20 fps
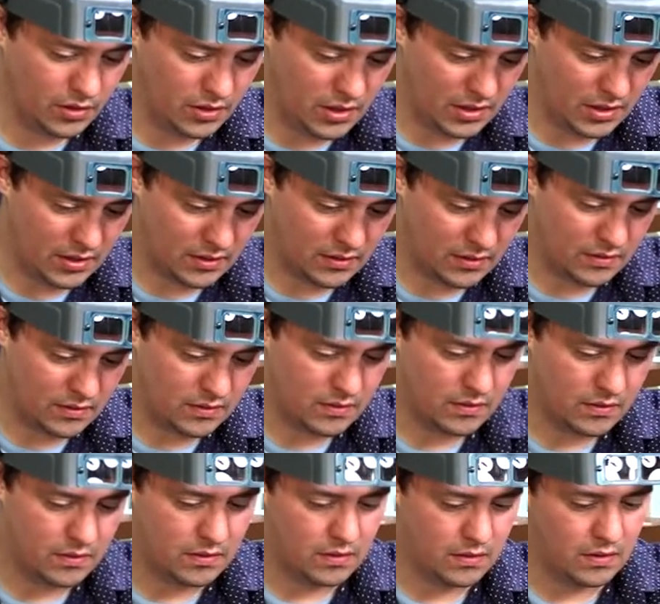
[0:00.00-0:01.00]
that's
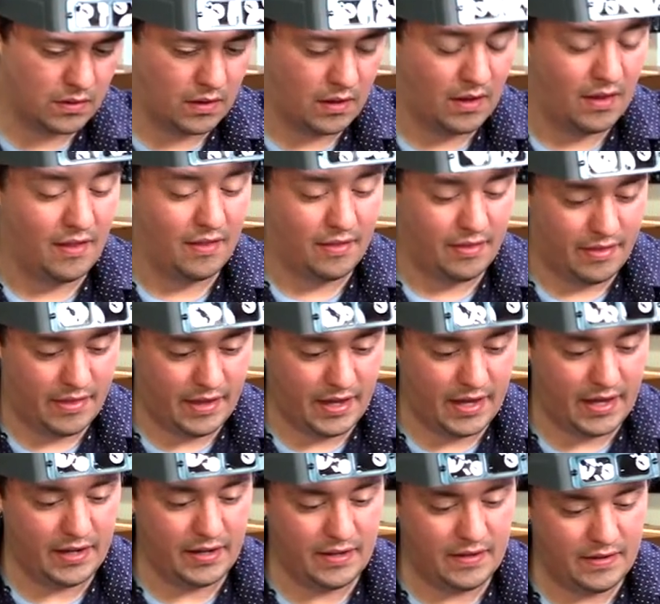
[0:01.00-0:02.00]
step 5. Those are all the
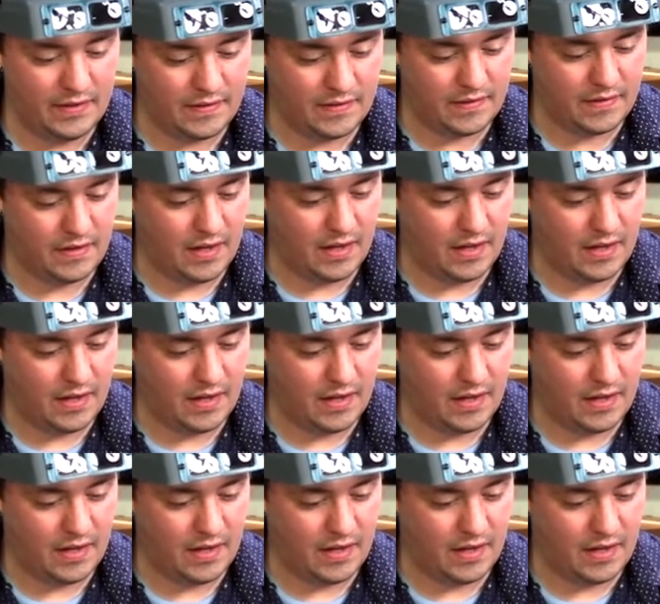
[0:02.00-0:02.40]
capacitors,